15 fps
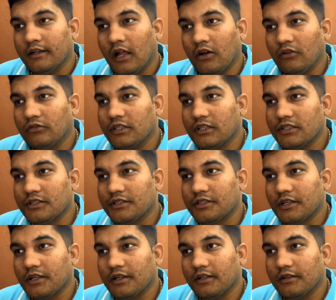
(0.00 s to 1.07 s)
Now,
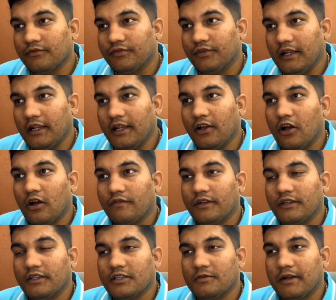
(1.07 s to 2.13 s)
this feeling of
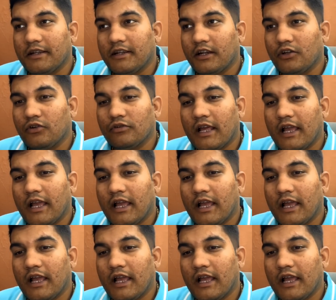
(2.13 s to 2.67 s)
it is better to